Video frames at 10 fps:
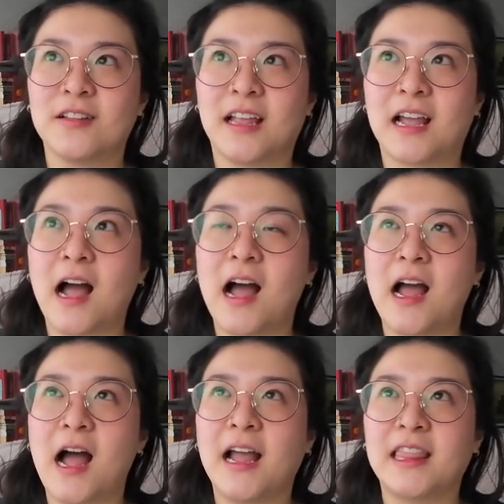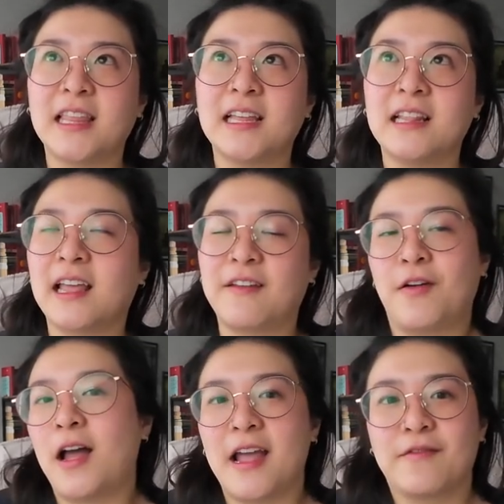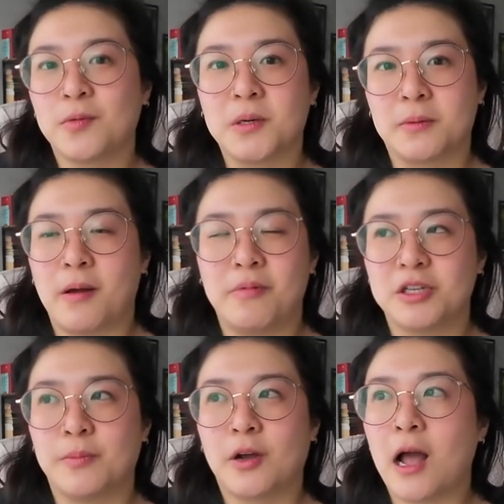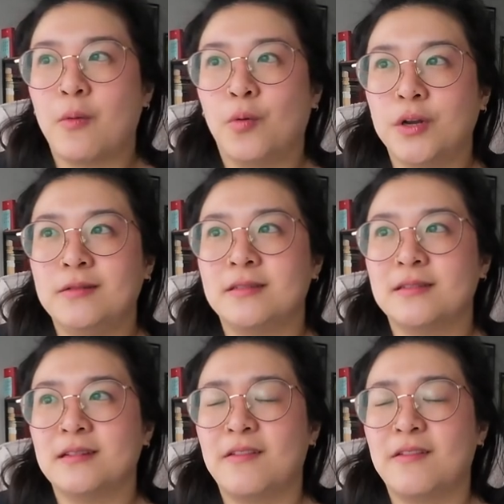like I I think that like if I ever were to publish a book, I wouldn't